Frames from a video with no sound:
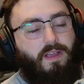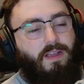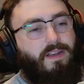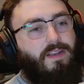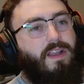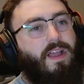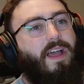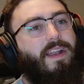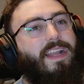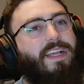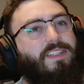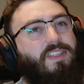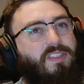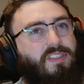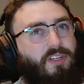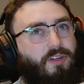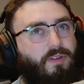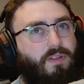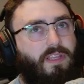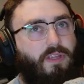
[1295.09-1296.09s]
not
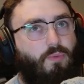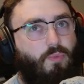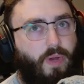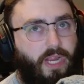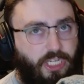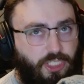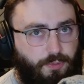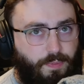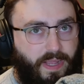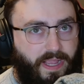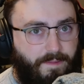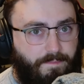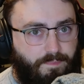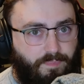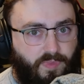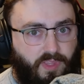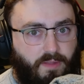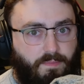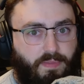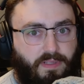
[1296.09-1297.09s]
necessarily rage bait,
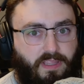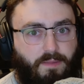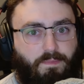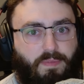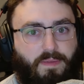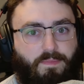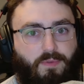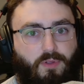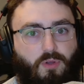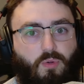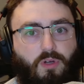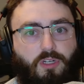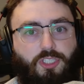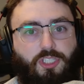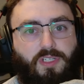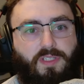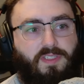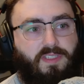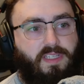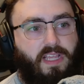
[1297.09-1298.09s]
but the people who are
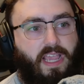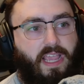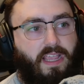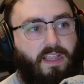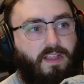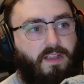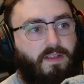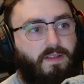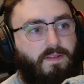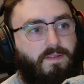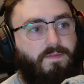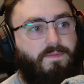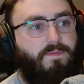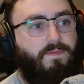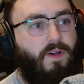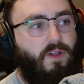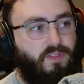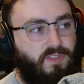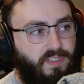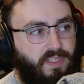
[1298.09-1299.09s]
just saying
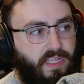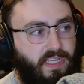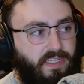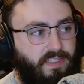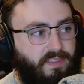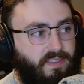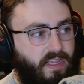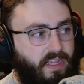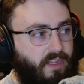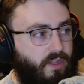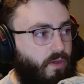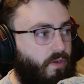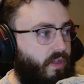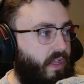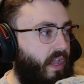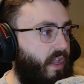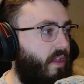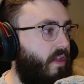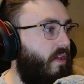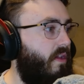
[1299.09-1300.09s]
false things like,
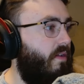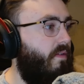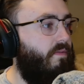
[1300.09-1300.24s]
okay,